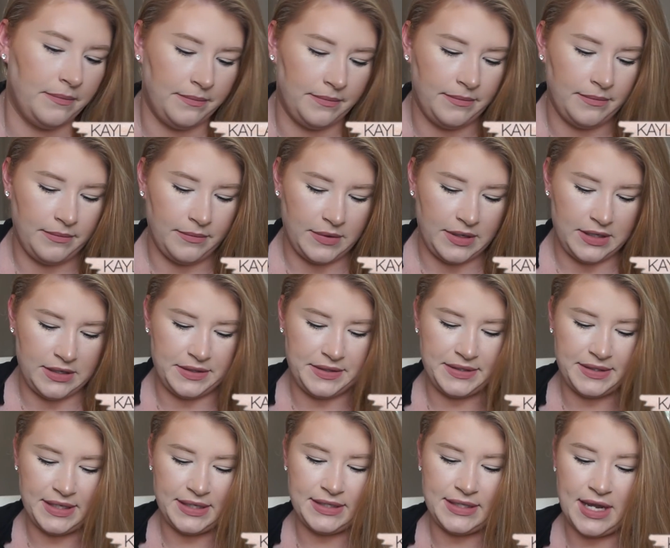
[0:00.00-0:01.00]
I want to
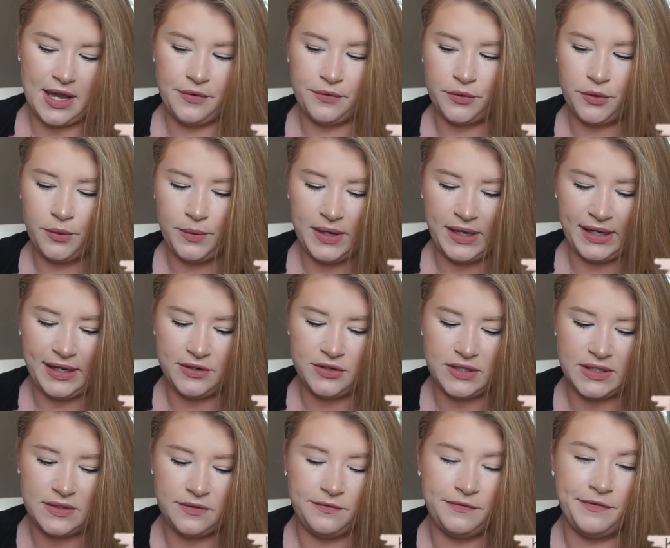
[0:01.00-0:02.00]
just sit down real quick
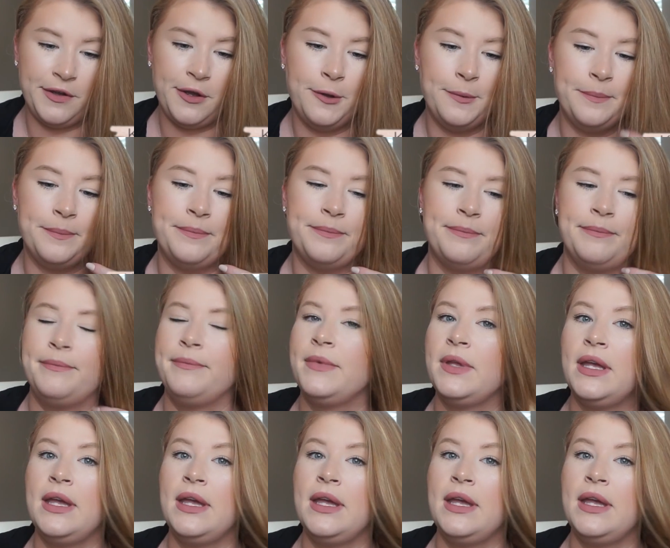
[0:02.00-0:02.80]
and just film